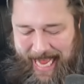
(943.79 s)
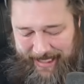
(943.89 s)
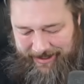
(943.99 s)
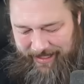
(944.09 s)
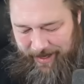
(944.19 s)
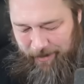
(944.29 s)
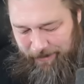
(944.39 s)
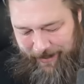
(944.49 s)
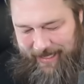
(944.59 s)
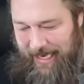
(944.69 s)
Actually, I
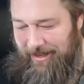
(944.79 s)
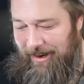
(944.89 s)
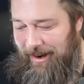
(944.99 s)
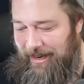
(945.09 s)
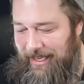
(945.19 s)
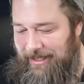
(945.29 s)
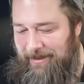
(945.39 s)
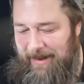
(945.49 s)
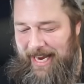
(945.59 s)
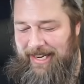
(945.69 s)
will play that card in
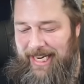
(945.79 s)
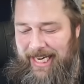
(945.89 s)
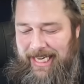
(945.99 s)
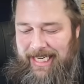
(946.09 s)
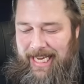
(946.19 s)
Commander.